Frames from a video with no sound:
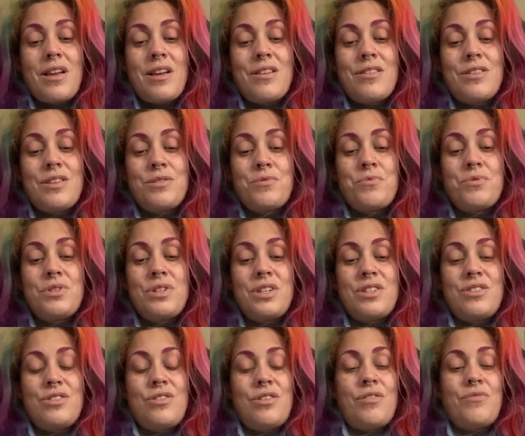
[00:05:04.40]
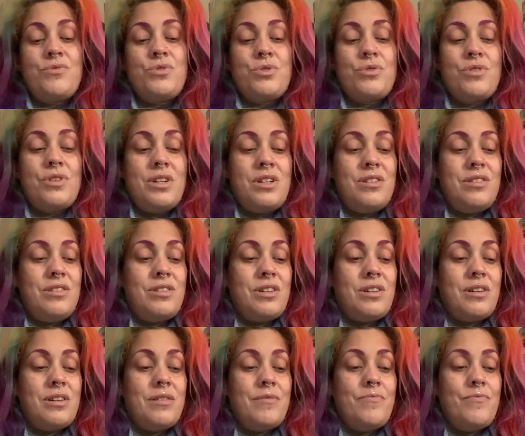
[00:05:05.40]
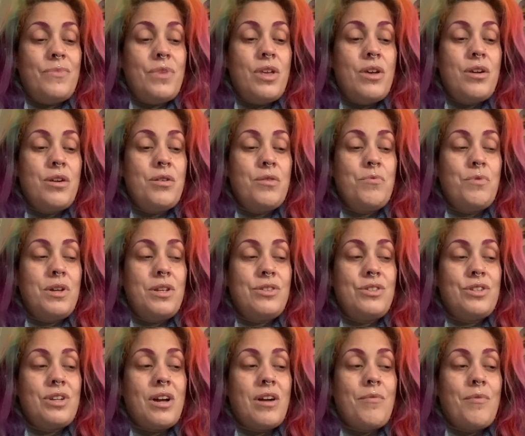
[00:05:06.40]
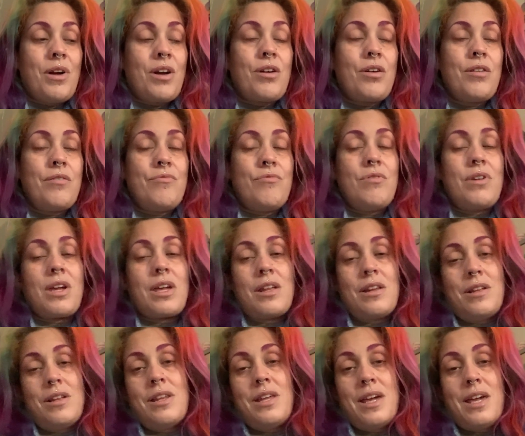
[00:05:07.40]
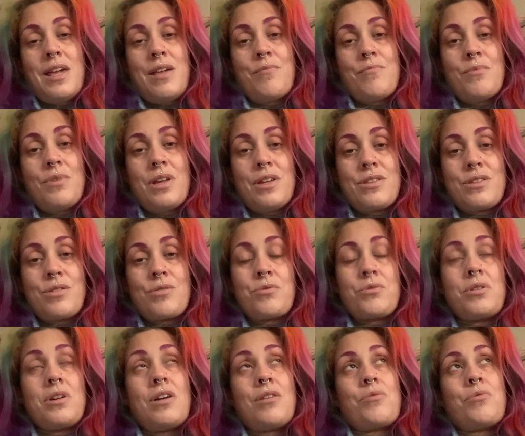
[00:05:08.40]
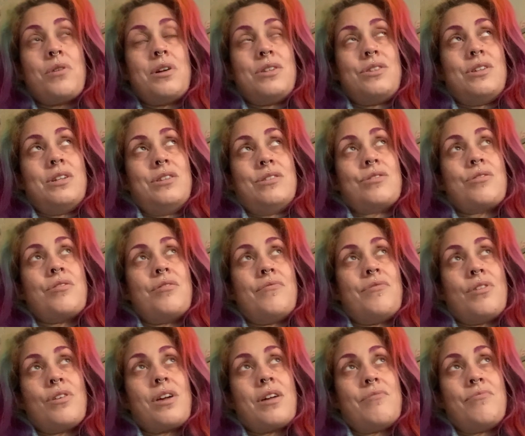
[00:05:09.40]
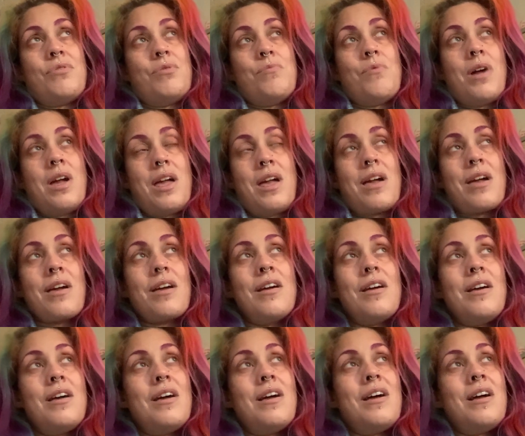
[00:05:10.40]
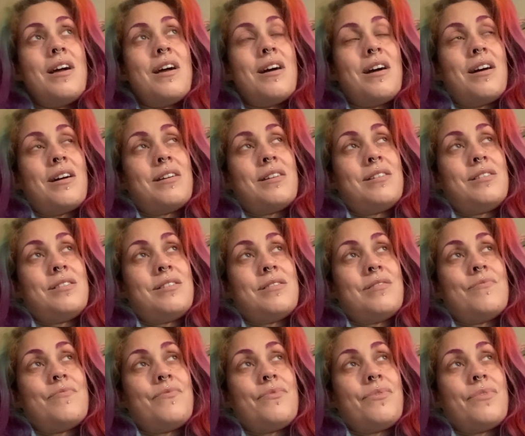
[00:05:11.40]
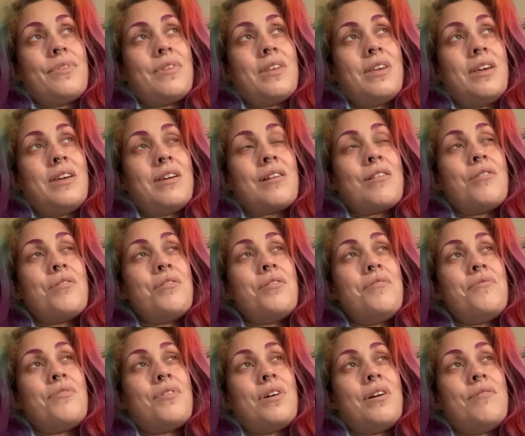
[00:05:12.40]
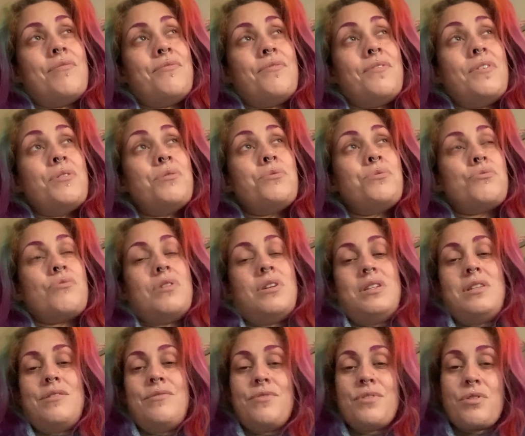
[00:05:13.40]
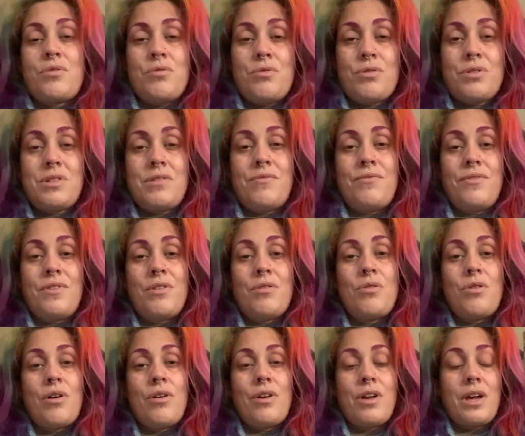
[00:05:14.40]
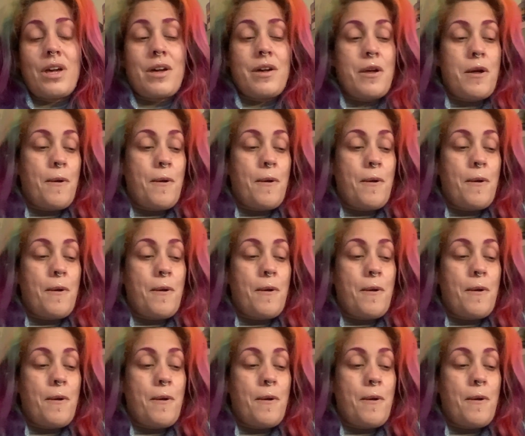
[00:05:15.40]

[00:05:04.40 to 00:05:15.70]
there's one session that I've joined, which I kind of regularly, like a question, it's kind of like every week, and it kind of like, it feels really difficult because I feel like